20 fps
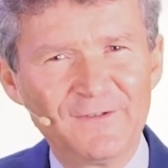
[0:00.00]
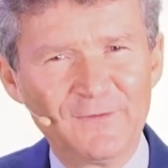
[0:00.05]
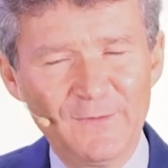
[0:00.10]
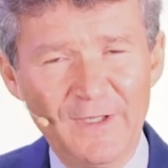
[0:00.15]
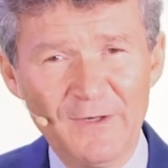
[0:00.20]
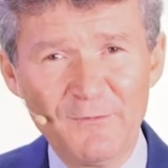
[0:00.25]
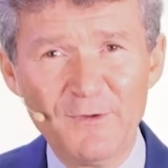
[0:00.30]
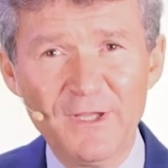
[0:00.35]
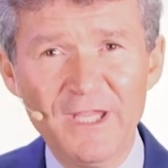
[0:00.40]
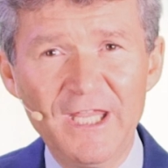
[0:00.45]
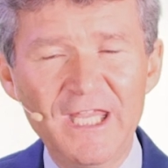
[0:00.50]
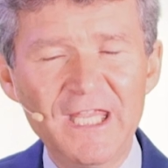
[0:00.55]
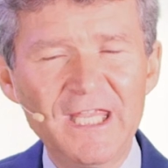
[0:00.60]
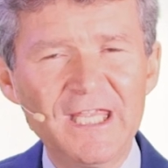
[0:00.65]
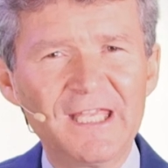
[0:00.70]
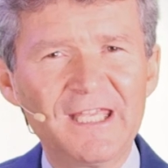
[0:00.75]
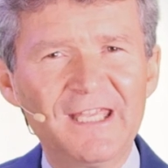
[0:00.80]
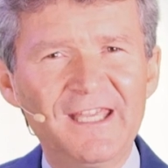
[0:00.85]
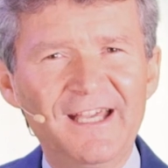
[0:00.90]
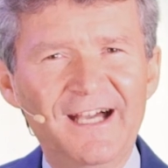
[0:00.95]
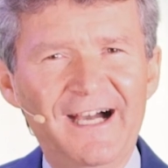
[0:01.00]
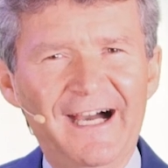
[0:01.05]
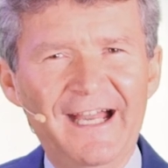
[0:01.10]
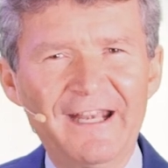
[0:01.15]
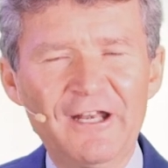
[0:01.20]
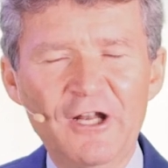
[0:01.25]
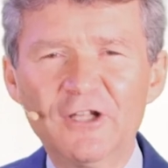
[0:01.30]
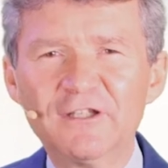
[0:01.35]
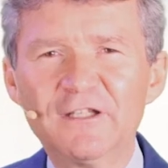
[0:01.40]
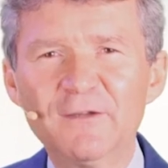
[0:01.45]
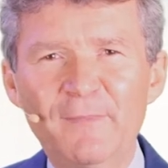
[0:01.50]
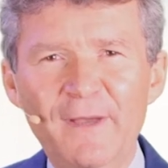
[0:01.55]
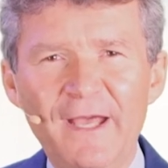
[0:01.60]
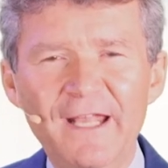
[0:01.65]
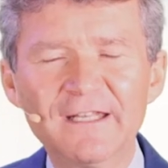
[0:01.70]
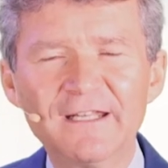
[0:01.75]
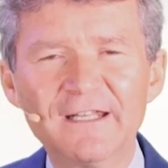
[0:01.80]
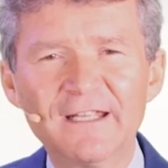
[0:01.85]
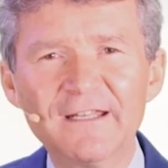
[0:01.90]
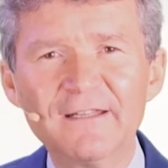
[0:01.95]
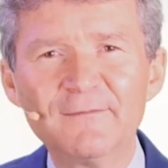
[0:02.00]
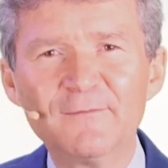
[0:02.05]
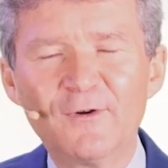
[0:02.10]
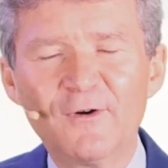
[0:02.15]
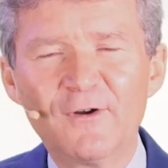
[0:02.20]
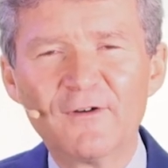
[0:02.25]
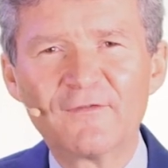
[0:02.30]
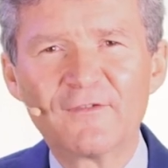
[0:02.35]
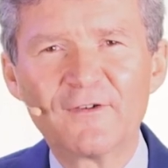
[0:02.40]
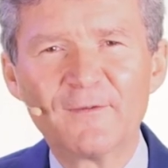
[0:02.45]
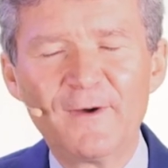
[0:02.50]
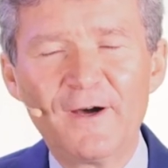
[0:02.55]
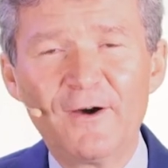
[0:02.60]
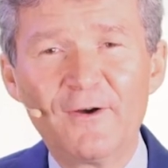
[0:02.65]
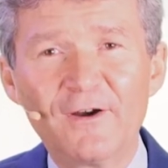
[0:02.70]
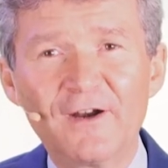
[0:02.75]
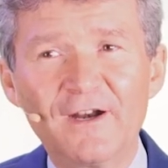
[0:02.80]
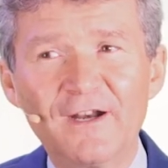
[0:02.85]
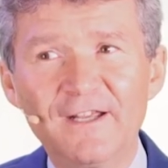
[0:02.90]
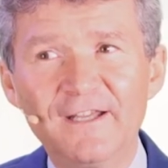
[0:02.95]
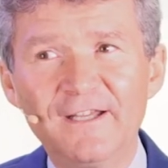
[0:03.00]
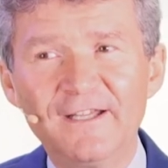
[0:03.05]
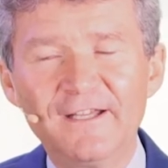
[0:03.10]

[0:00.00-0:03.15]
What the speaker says: When we are not dependent anymore from our